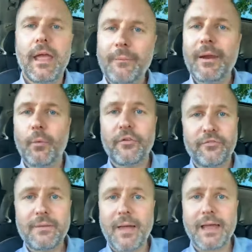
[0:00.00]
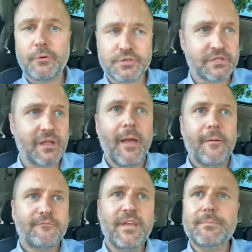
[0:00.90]
I mean, it was feedback. It was just
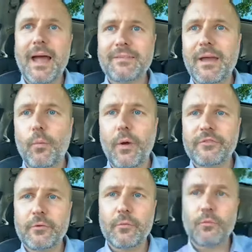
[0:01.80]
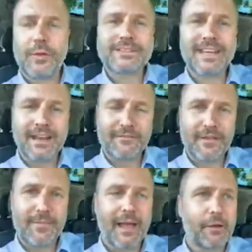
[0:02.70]
feedback that wasn't resonating
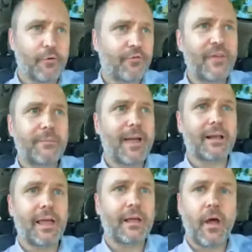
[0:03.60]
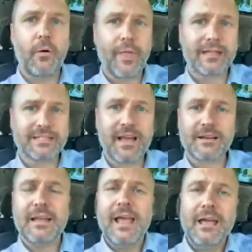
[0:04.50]
feedback. It was feedback like, oh, that sucked.